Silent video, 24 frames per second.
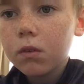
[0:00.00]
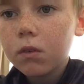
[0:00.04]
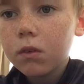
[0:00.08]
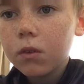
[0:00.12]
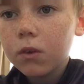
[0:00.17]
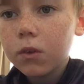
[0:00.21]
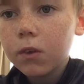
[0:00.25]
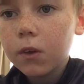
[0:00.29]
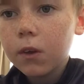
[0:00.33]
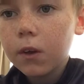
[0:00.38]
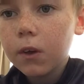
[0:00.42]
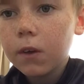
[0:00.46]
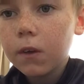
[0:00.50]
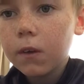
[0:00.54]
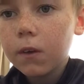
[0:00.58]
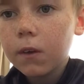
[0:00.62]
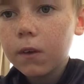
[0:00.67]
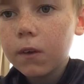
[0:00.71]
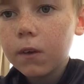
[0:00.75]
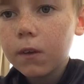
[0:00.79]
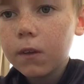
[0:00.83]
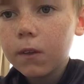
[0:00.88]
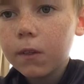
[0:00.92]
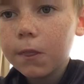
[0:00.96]
So,
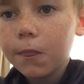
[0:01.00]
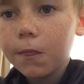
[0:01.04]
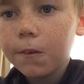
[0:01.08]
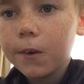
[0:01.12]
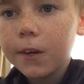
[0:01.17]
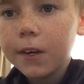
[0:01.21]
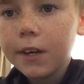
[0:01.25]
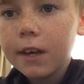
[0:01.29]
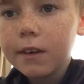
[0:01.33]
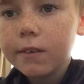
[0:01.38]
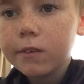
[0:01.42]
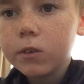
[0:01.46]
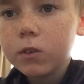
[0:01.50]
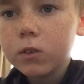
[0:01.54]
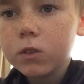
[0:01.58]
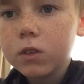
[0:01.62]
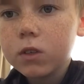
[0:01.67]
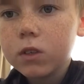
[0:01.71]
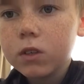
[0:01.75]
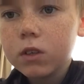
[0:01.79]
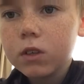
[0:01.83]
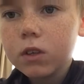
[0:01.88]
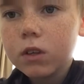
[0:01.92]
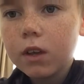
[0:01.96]
3
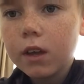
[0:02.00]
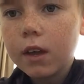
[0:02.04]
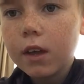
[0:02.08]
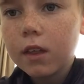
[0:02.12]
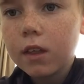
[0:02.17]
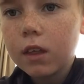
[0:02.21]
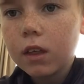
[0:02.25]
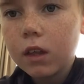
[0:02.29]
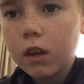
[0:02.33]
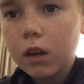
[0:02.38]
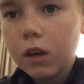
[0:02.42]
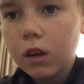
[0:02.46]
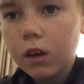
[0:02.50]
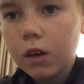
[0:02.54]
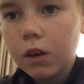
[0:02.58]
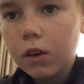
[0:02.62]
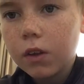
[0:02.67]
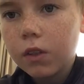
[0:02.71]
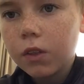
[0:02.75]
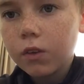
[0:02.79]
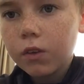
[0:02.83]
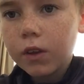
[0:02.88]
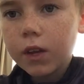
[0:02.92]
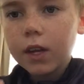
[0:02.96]
devils and
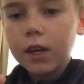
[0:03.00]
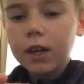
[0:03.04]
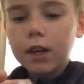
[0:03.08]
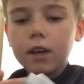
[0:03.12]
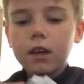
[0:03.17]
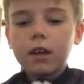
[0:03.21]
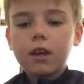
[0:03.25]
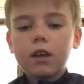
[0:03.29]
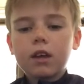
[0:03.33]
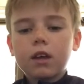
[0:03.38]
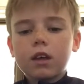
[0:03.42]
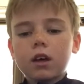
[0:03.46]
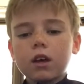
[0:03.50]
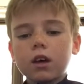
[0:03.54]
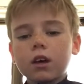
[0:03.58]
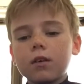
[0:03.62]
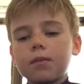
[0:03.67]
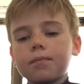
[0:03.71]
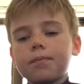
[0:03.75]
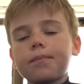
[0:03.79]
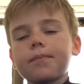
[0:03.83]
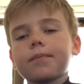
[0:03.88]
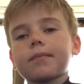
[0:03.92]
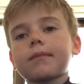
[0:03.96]
3
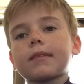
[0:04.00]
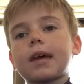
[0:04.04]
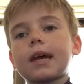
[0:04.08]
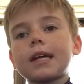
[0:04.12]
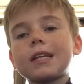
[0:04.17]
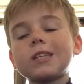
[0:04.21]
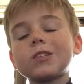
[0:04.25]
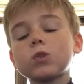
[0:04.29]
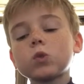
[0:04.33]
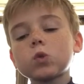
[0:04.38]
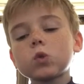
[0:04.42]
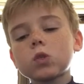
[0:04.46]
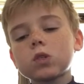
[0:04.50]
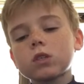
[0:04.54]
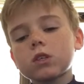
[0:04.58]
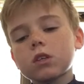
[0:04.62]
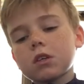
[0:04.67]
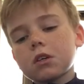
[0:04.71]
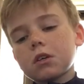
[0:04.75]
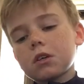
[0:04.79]
angels.